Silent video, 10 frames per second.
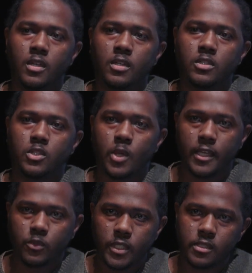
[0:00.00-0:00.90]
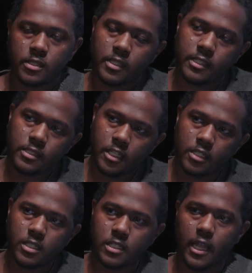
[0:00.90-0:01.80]
So as we
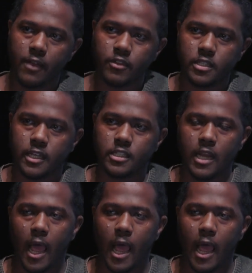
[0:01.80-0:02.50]
consider this conversation,